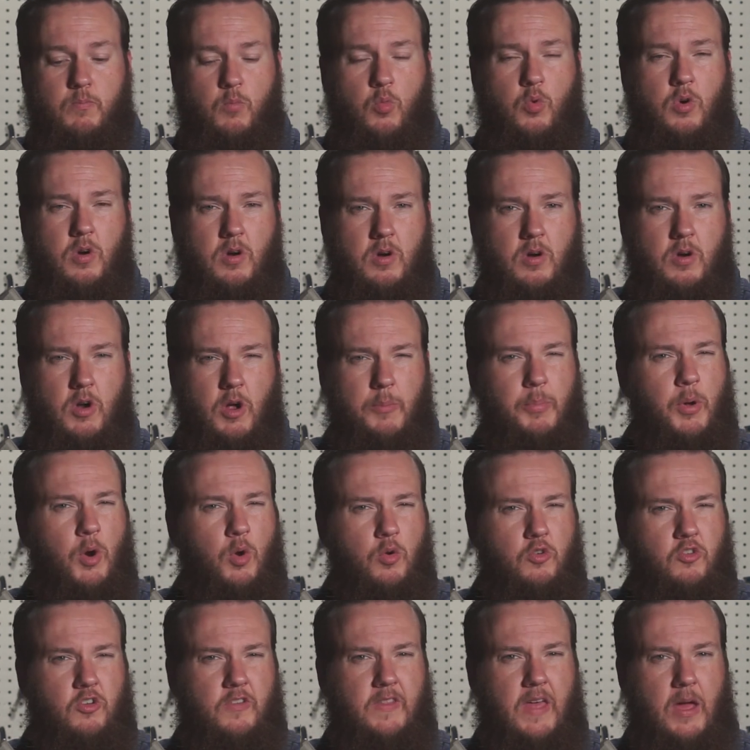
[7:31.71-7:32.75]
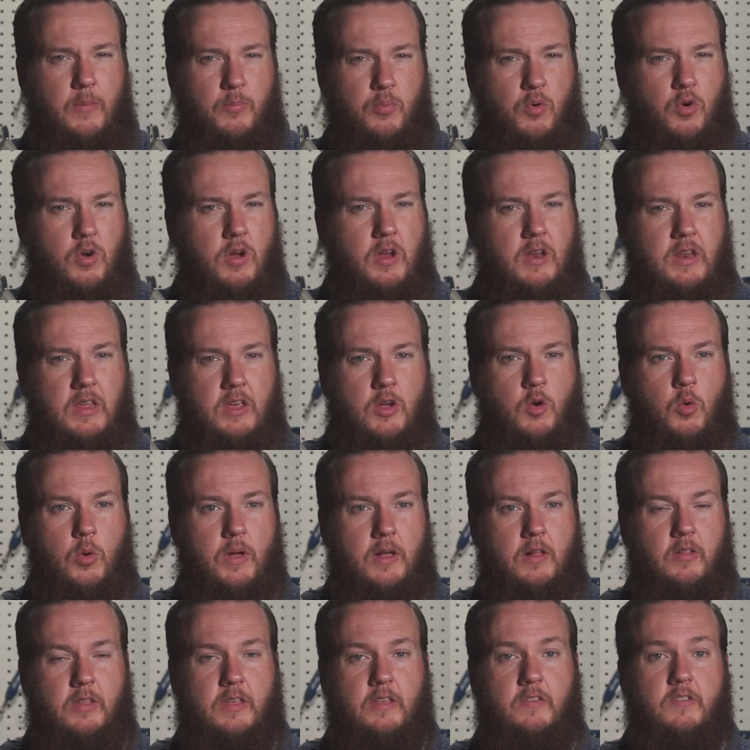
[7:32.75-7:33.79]
We're approaching that pretty
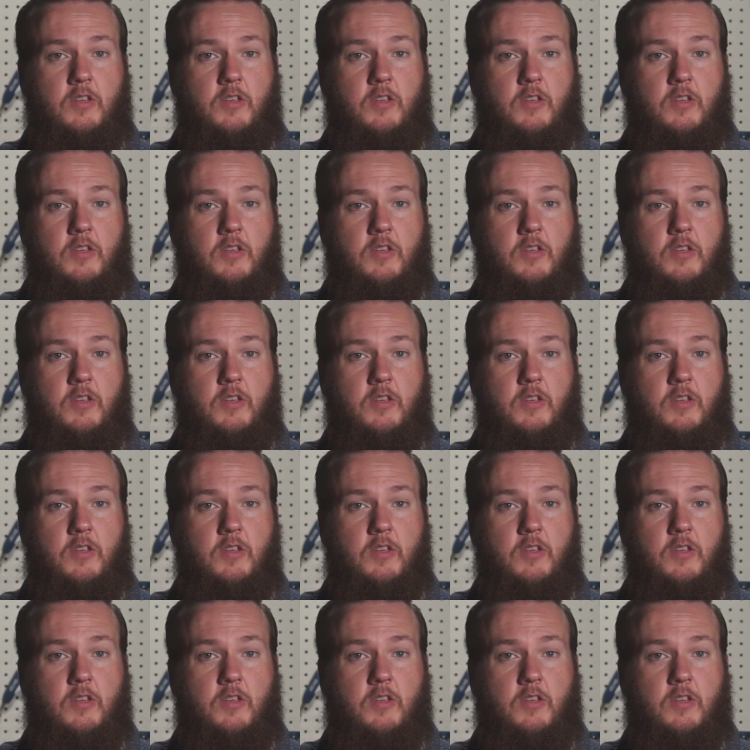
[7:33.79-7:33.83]
quickly.